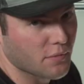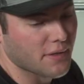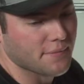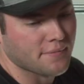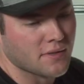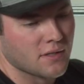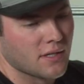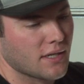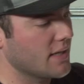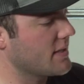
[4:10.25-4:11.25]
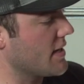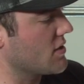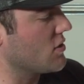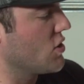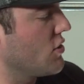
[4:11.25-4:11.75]
but it takes
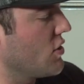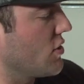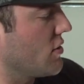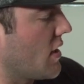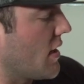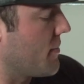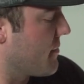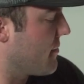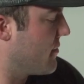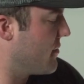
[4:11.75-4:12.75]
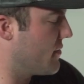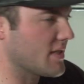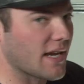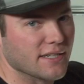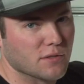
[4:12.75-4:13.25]
the junior
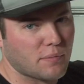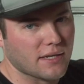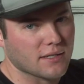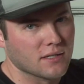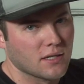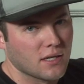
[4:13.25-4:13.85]
sized pin.